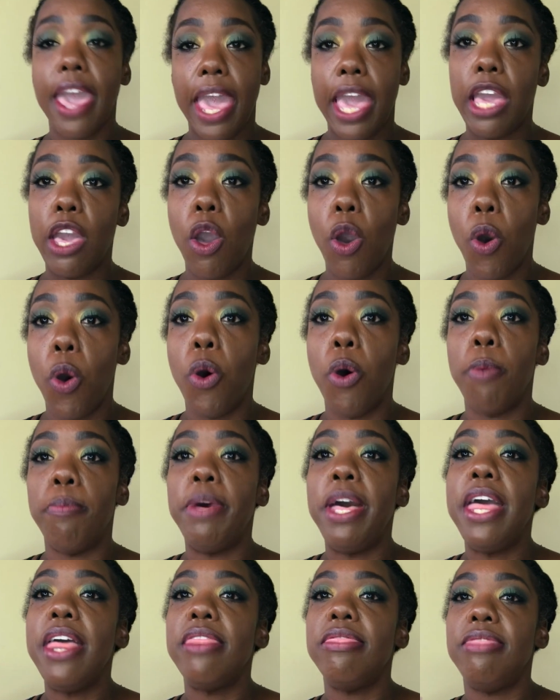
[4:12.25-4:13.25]
a
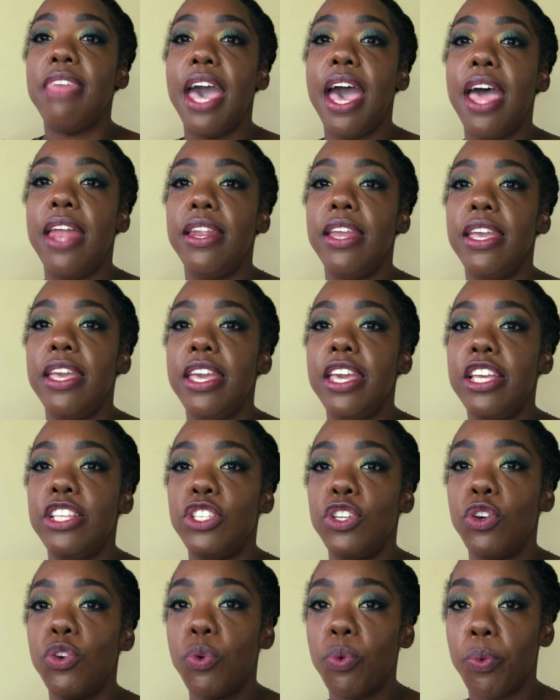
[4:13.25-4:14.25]
home that
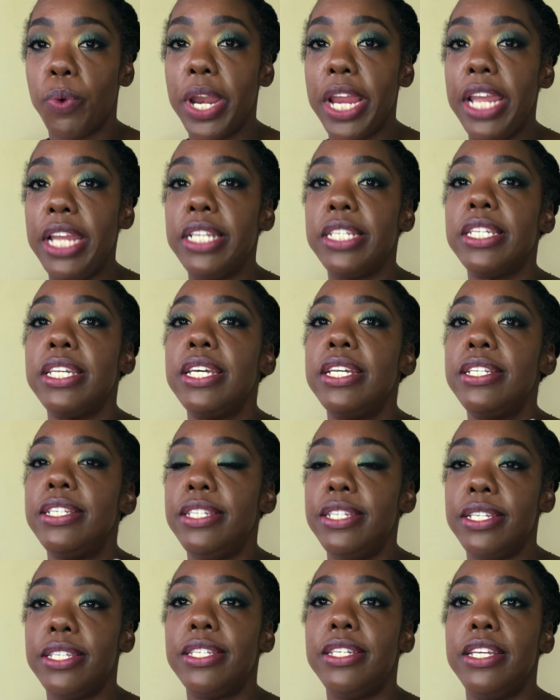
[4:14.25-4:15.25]
is a great
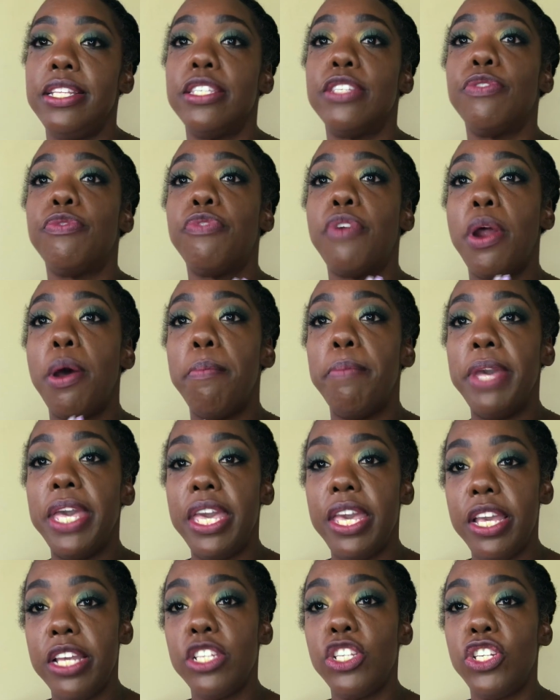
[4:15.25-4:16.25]
distance from
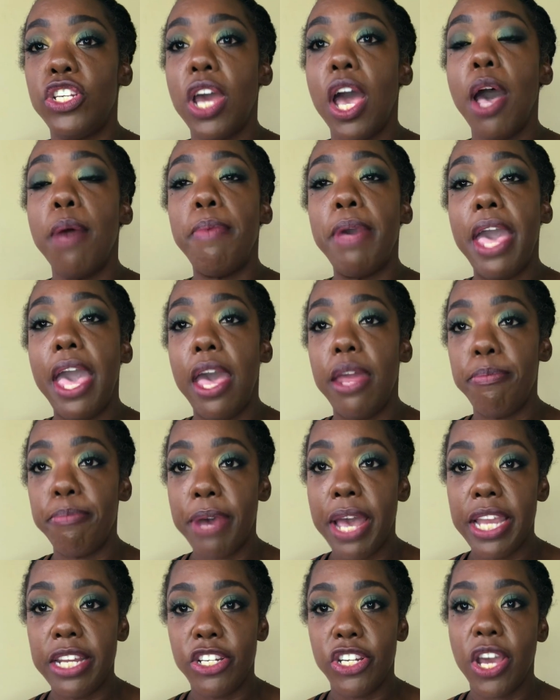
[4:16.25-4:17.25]
his job and
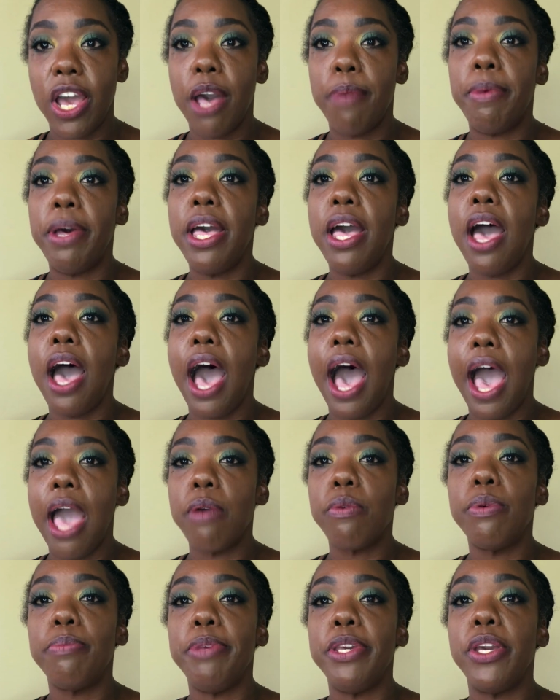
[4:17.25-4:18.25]
my job.
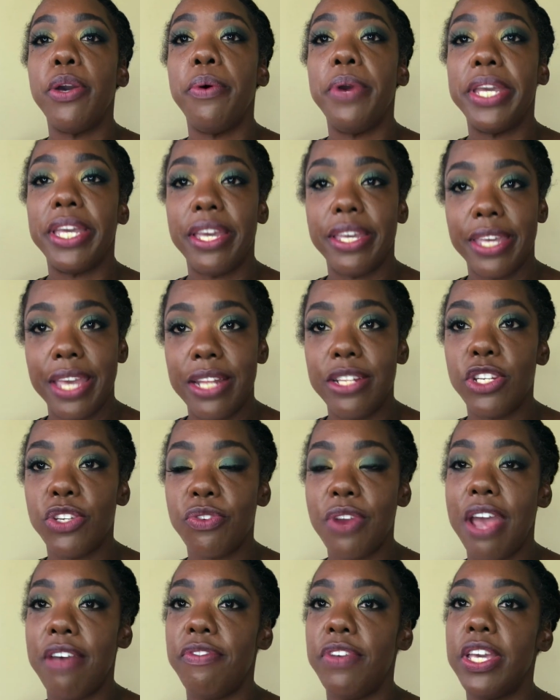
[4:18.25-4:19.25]
I will be going against
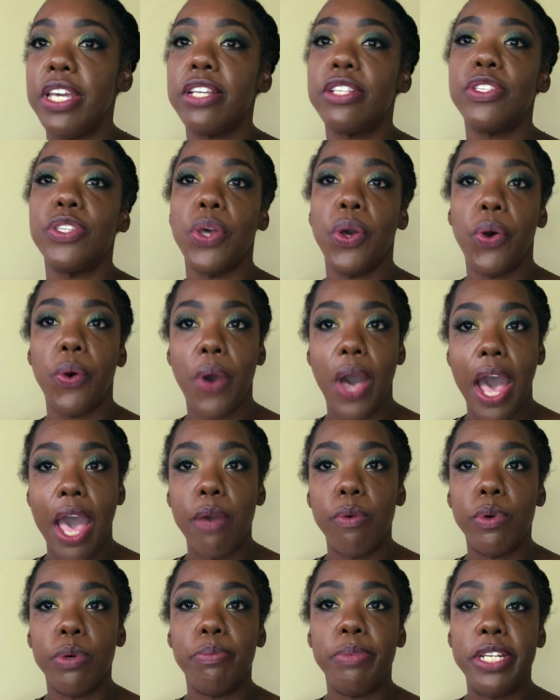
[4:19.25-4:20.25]
traffic, so
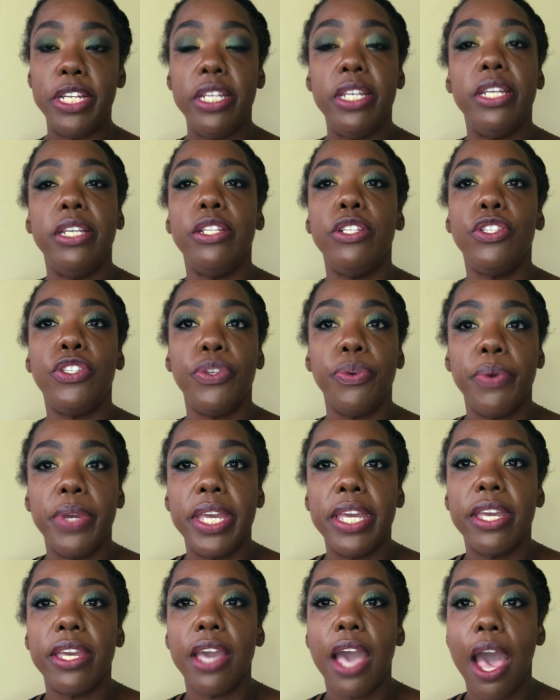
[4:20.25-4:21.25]
I will be
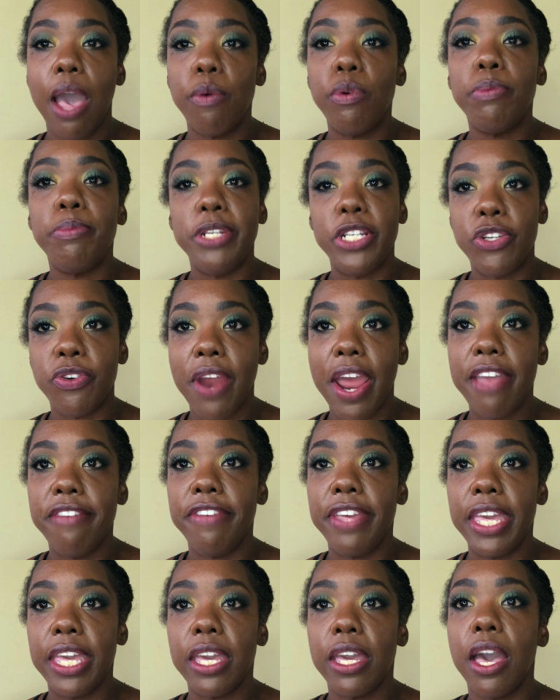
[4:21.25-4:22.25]

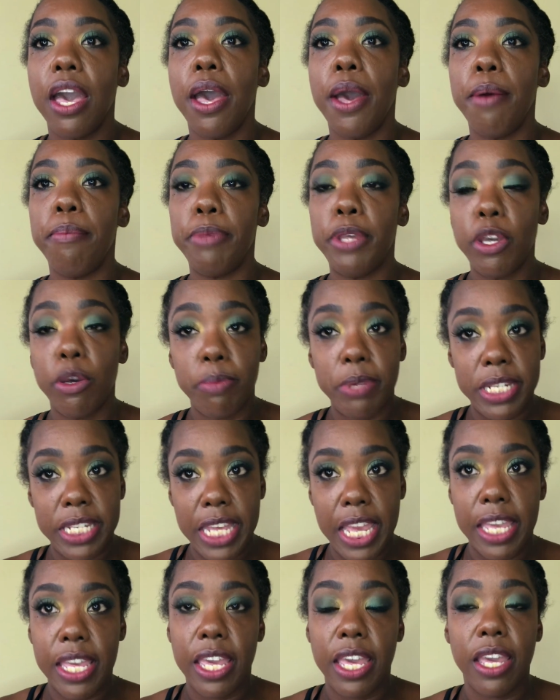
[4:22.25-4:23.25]
driving, he'll be
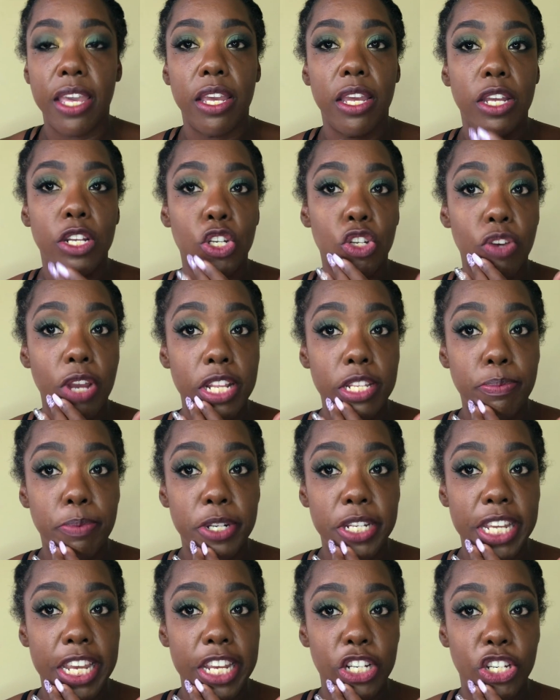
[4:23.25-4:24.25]
taking
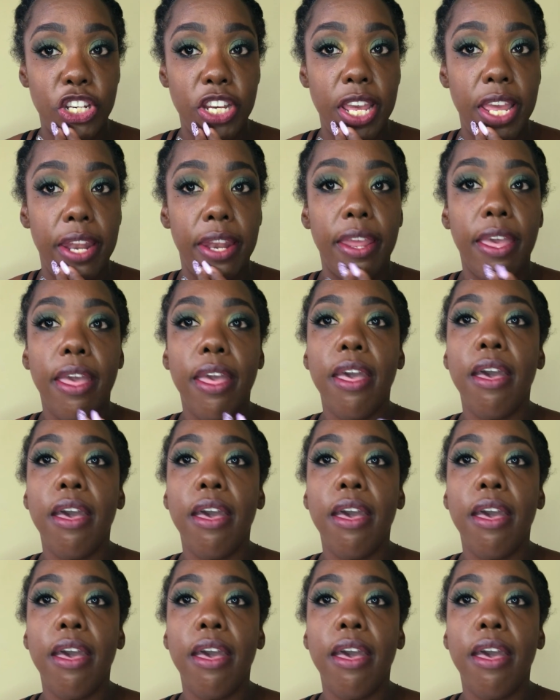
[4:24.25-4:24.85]
transportation,